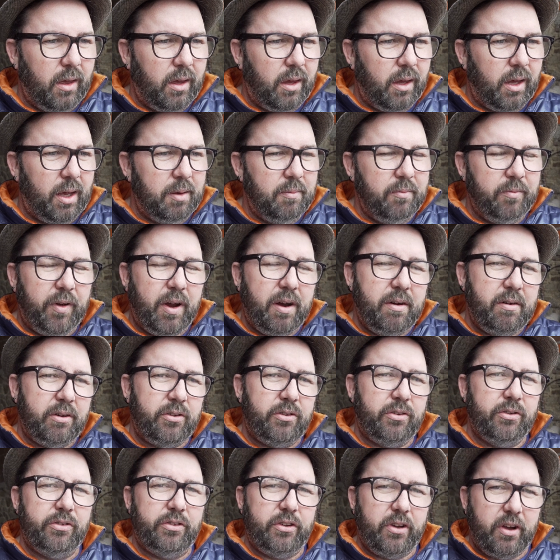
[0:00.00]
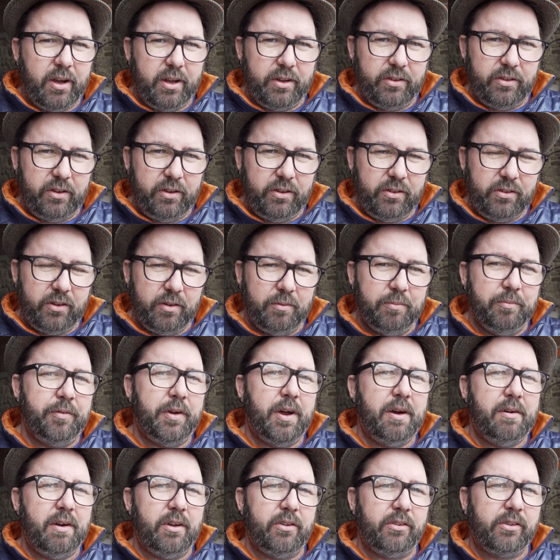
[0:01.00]
in various sizes and
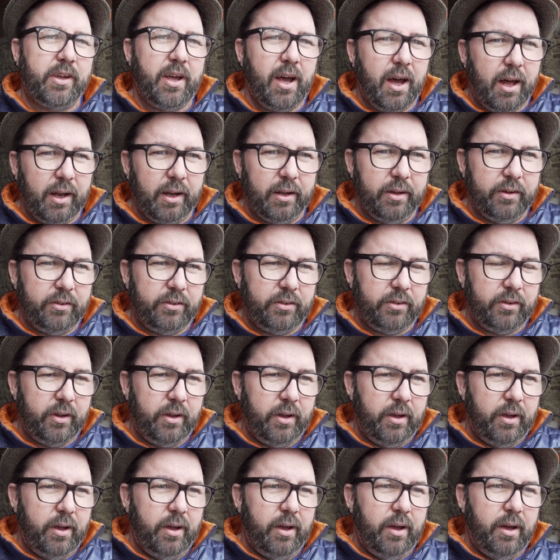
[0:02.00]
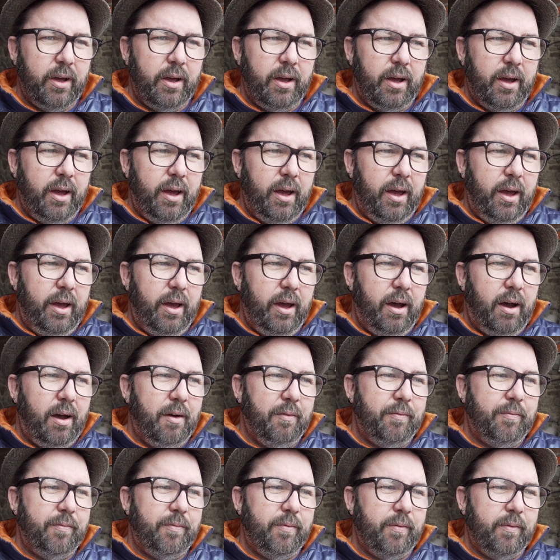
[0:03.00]
various colours.
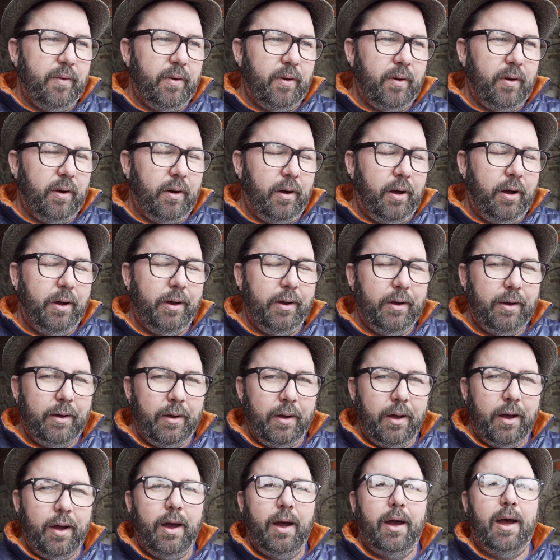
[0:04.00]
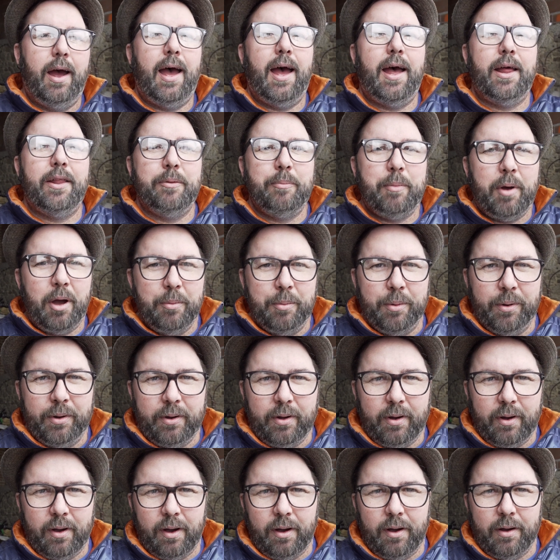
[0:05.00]
At the moment,
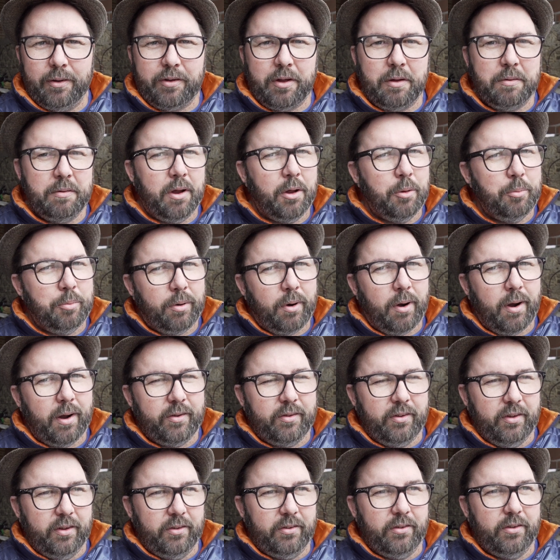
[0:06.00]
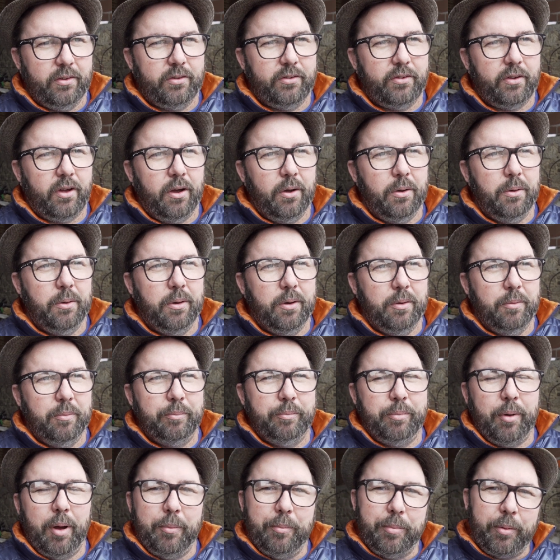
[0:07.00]
I don't know prices,
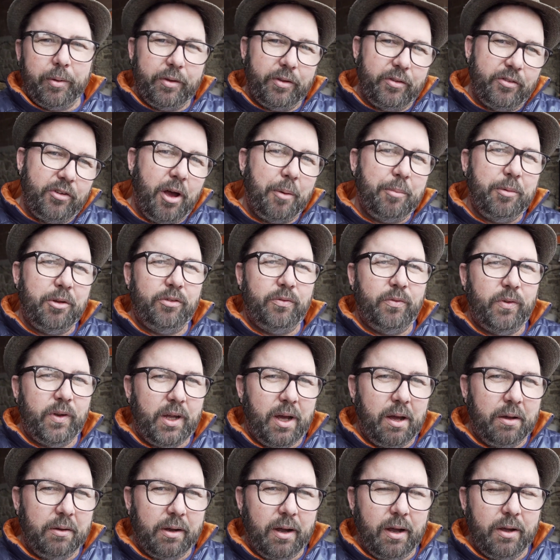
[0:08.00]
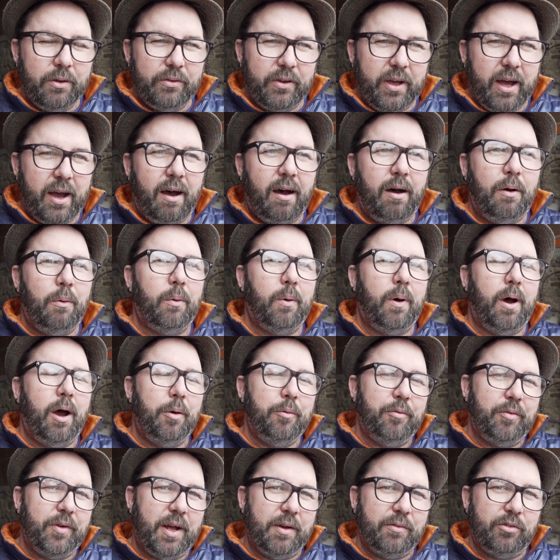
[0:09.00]
but by the time this video goes out, I will
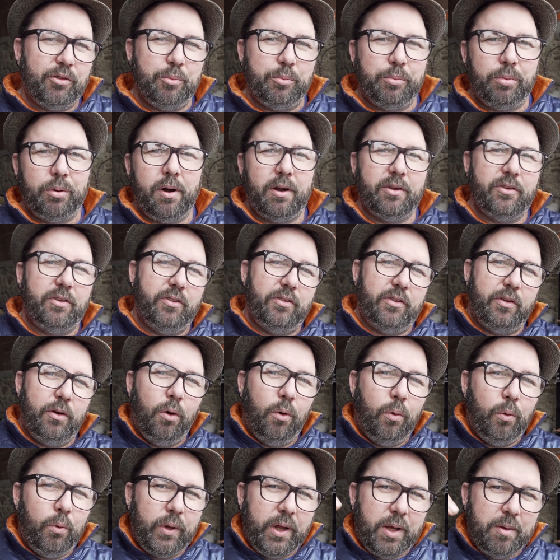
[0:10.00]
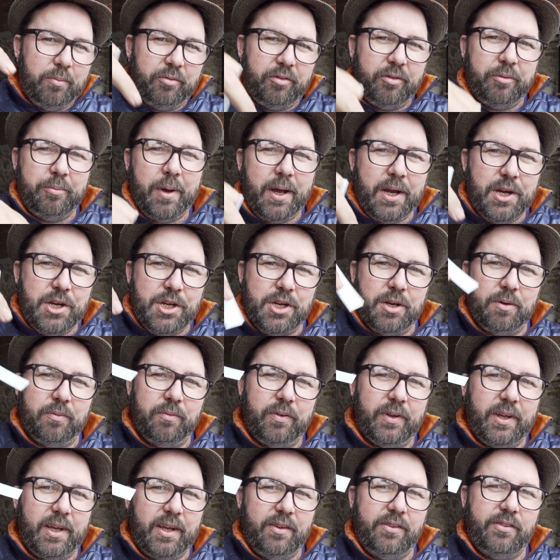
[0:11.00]
hopefully have some prices. All the information
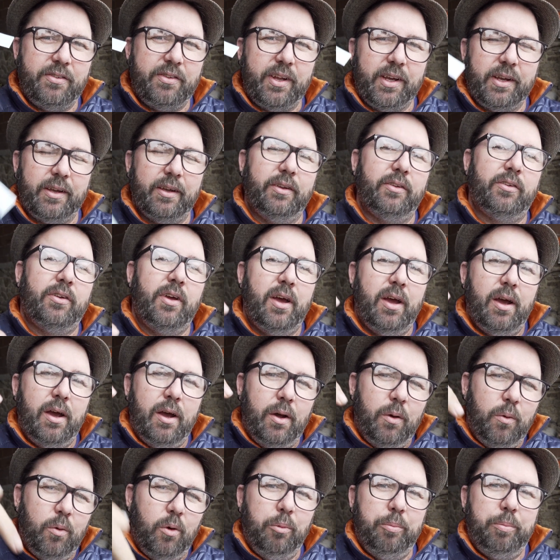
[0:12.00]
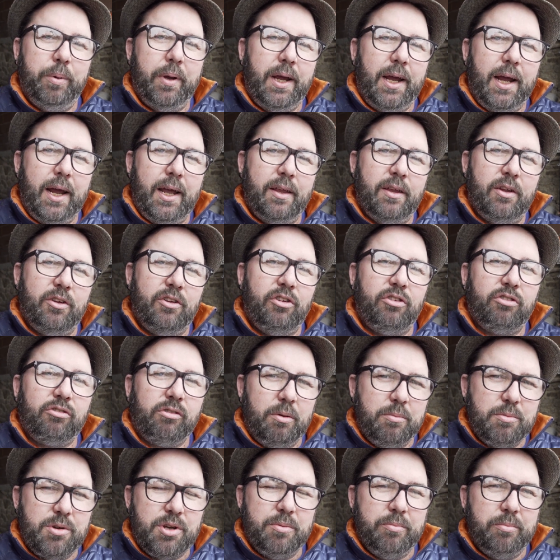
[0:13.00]
for these stickers will be in the
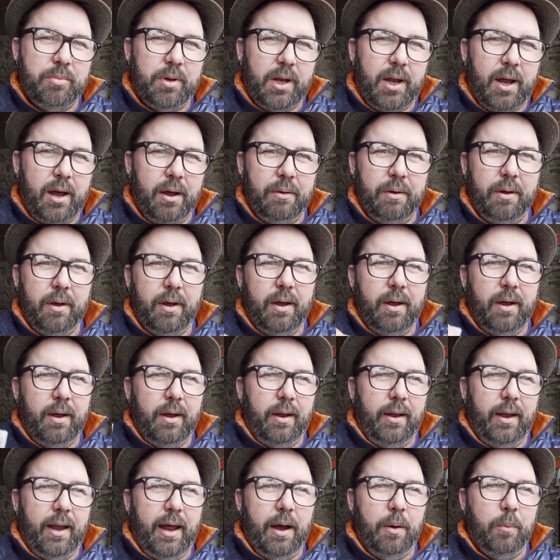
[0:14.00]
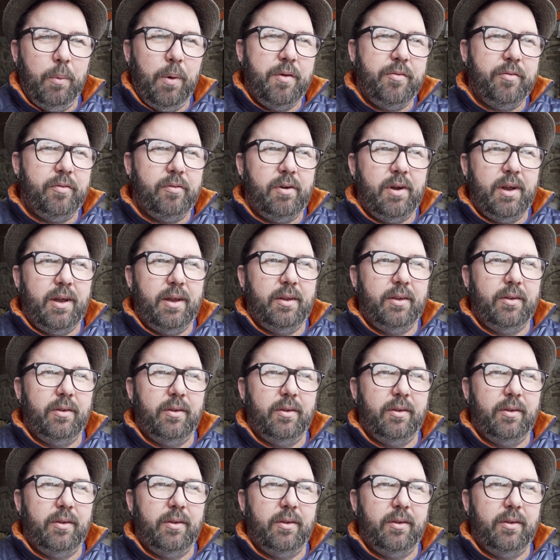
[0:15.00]
description below. Now, whether it